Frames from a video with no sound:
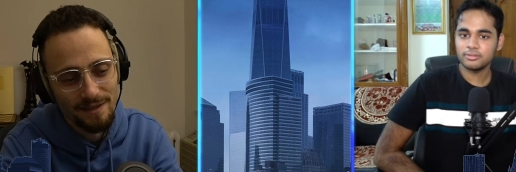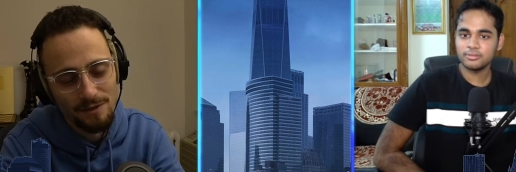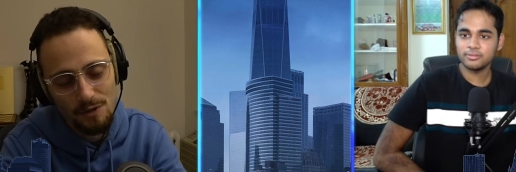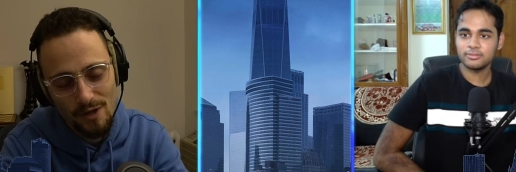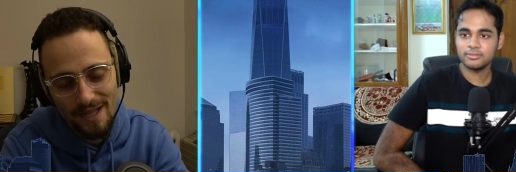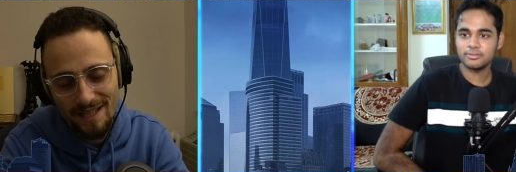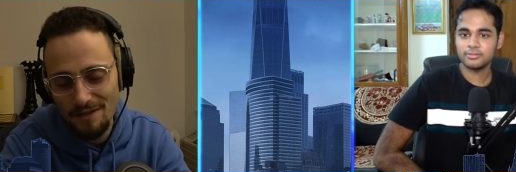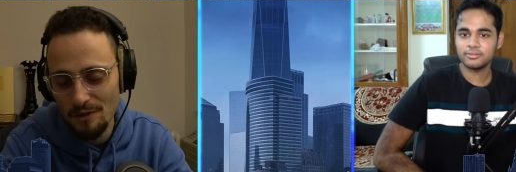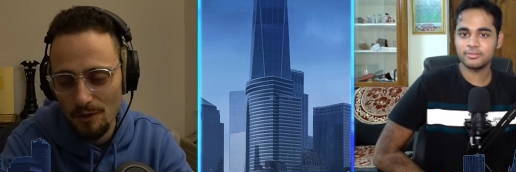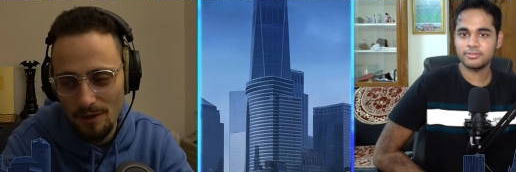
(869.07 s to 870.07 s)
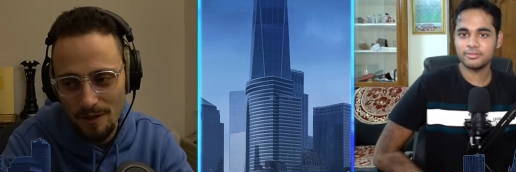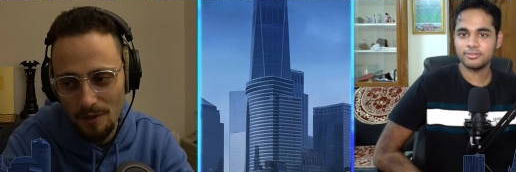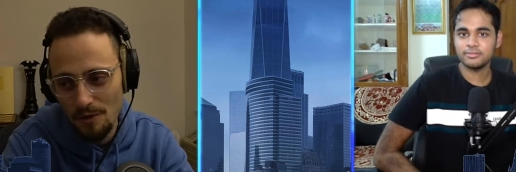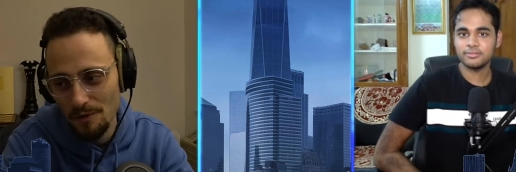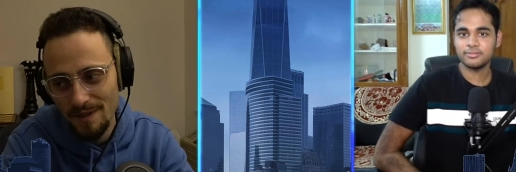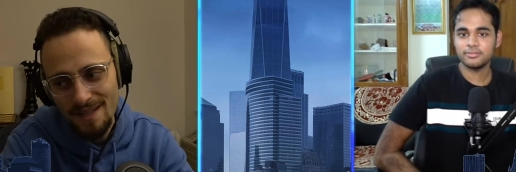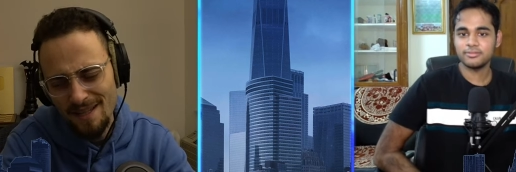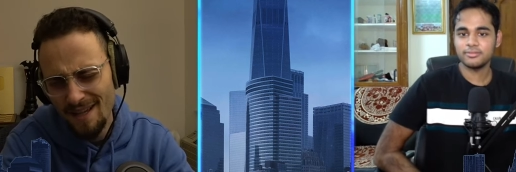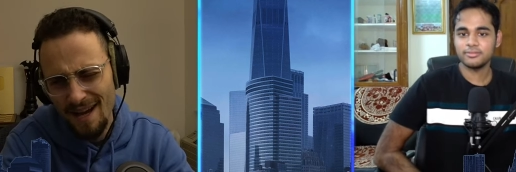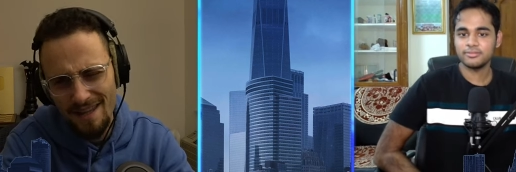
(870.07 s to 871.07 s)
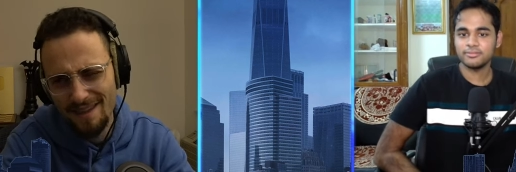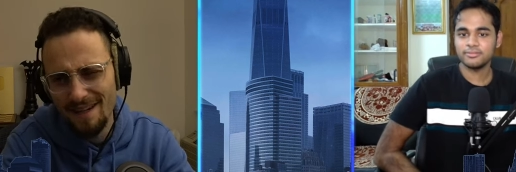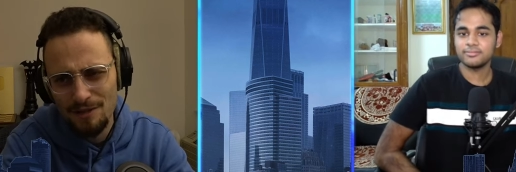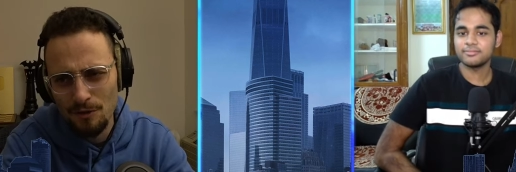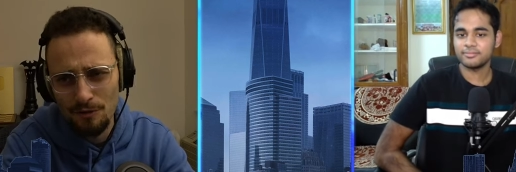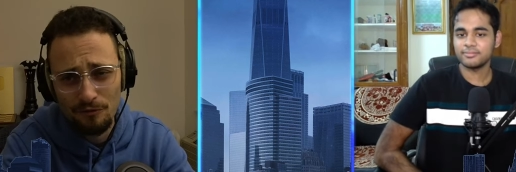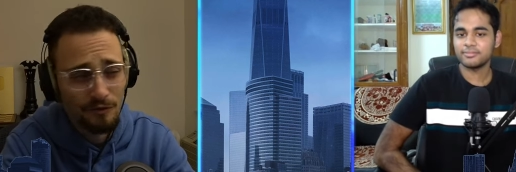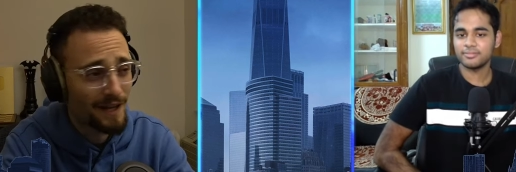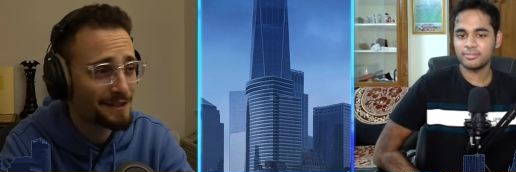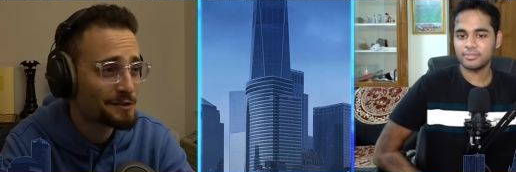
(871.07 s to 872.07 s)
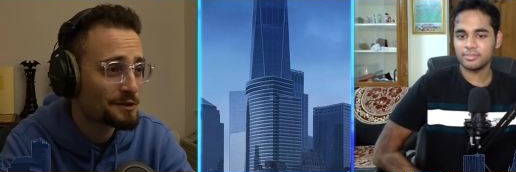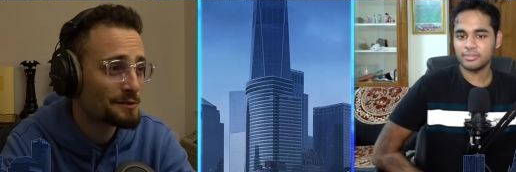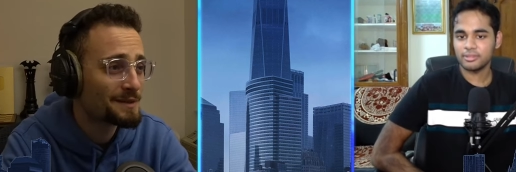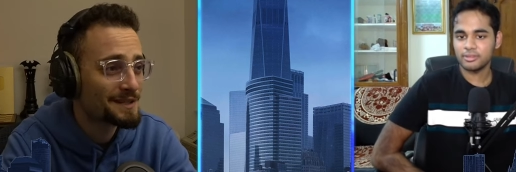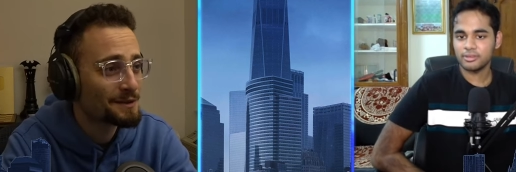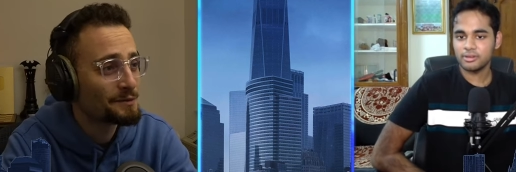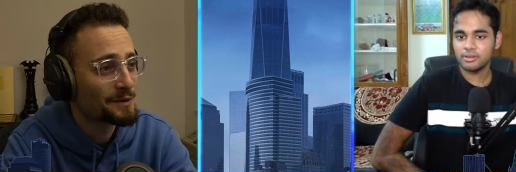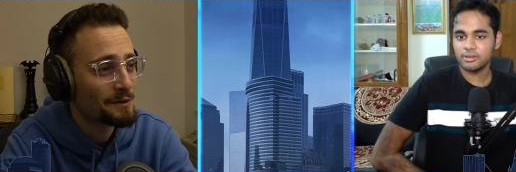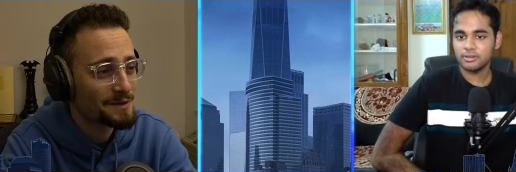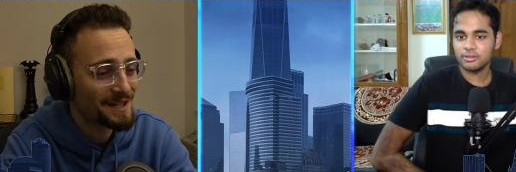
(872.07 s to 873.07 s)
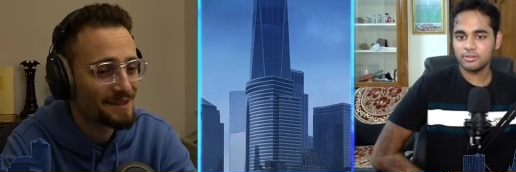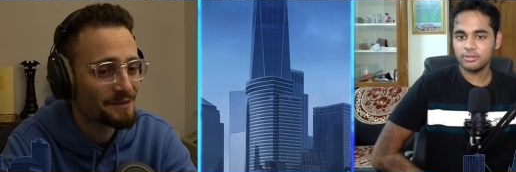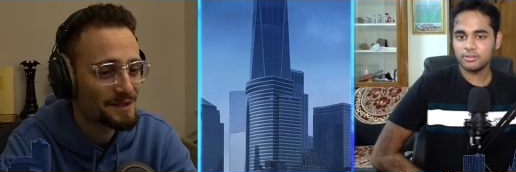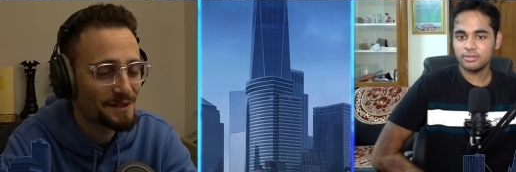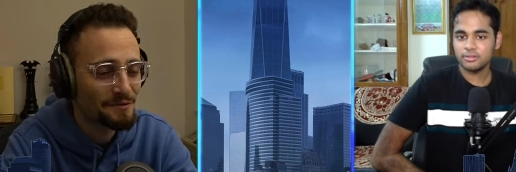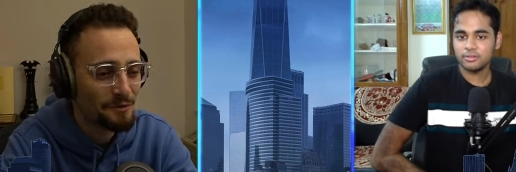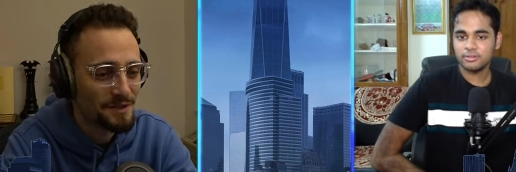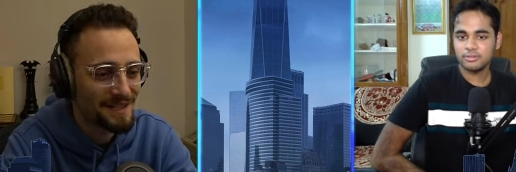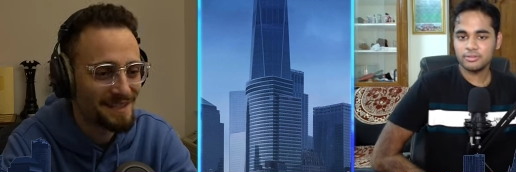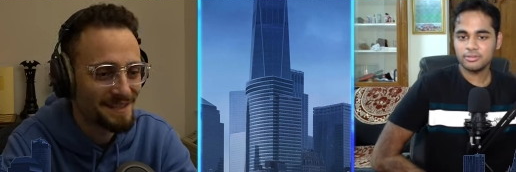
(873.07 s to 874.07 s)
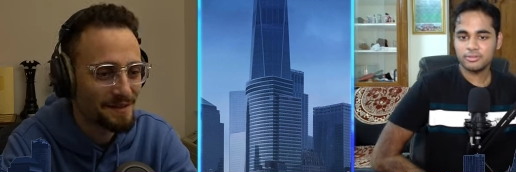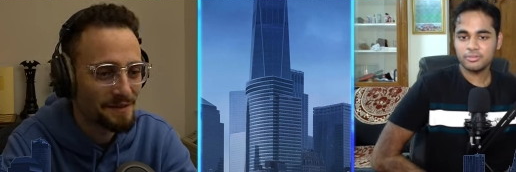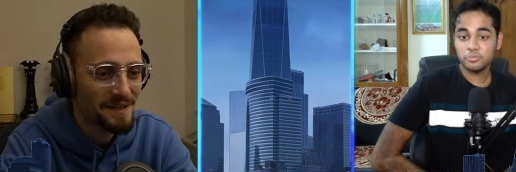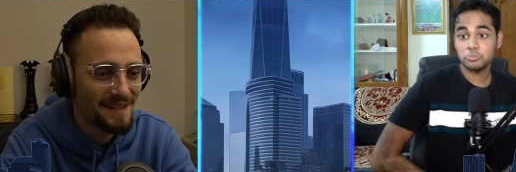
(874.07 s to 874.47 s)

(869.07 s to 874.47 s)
Speaker 1: train in new york alone i think i started flying to tournaments alone when i was like 13 or 14 so